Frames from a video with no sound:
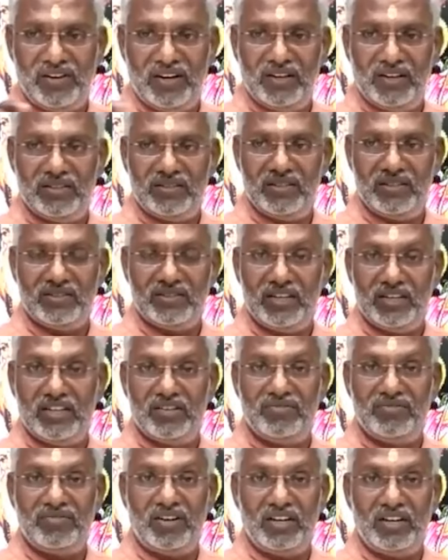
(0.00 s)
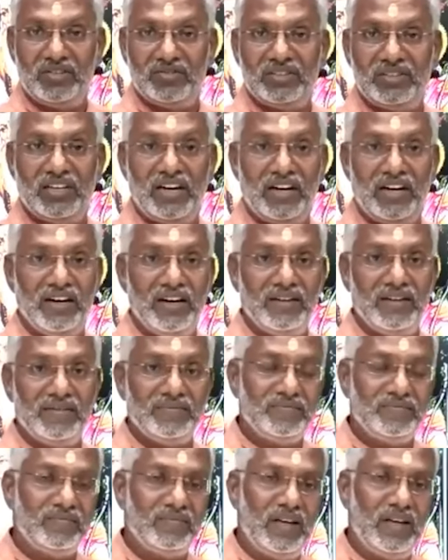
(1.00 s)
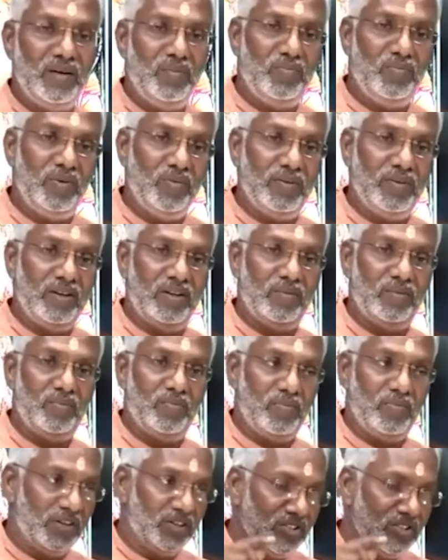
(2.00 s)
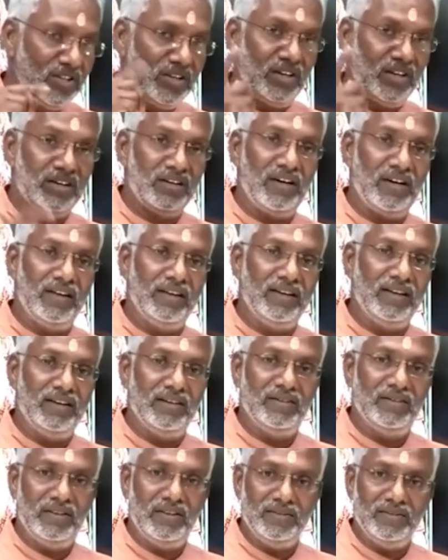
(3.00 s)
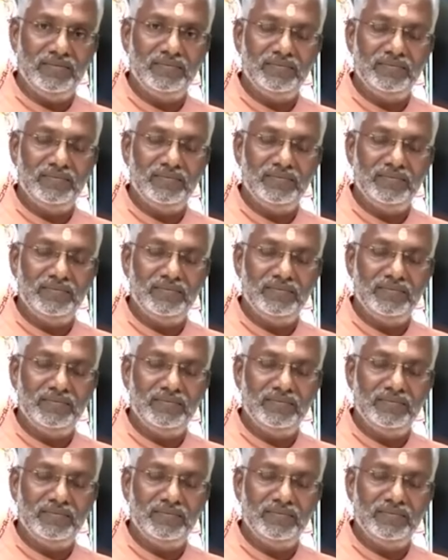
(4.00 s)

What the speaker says: find this kind of fault with the Karna. And people are praising Karna like anything.